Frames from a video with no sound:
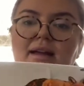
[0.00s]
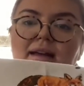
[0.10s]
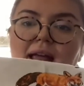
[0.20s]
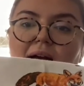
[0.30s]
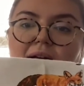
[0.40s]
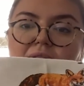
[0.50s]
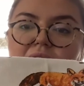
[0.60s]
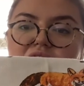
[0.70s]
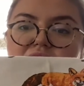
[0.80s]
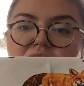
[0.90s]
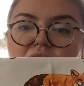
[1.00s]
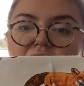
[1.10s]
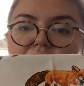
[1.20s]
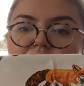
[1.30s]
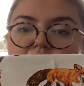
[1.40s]
yeah, they're just got
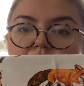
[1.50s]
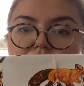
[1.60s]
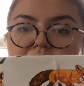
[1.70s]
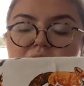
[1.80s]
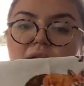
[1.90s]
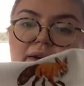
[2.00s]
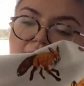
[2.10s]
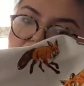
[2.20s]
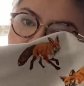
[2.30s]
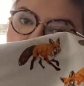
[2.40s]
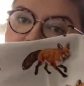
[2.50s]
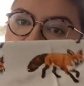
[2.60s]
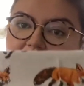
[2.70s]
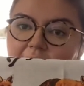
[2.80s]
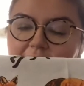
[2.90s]
little foxes on, which I
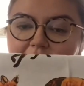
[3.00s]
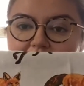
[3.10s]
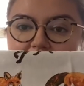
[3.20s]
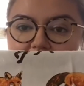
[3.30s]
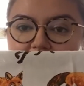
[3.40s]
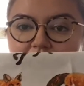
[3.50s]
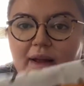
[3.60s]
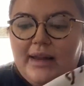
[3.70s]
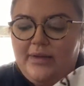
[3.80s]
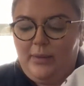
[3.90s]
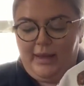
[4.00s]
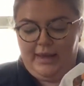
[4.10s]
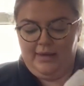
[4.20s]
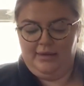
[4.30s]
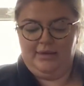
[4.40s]
think is really
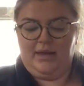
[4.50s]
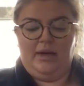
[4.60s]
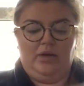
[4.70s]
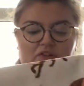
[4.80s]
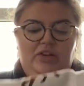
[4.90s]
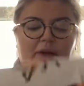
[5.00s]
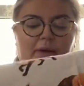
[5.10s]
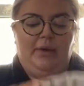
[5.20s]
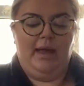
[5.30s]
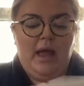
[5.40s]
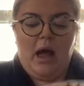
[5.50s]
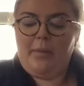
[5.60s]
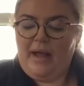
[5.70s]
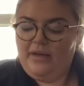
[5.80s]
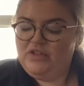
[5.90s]
sweet. I got two, a
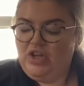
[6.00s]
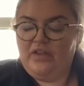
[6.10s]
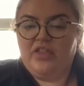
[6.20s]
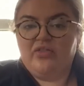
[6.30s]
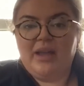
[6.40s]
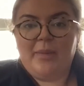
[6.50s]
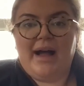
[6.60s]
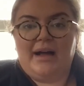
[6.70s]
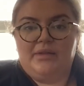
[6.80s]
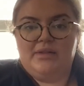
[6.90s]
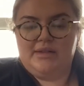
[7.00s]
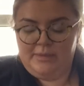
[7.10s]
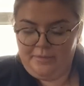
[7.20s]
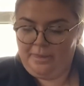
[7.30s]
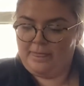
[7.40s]
pack of two for three pounds.
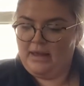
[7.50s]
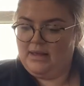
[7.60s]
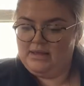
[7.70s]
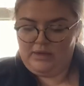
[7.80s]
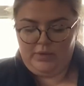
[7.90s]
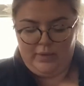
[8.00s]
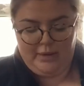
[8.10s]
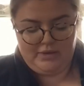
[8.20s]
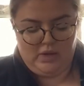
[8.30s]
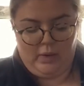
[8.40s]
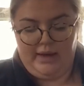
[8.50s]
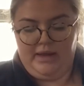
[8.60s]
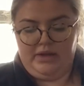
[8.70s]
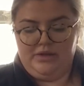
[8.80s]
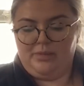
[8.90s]
So I thought that was quite a
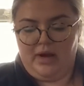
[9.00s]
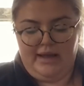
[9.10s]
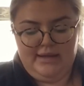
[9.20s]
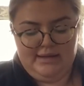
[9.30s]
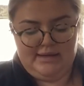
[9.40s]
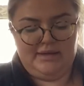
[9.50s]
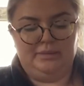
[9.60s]
good price.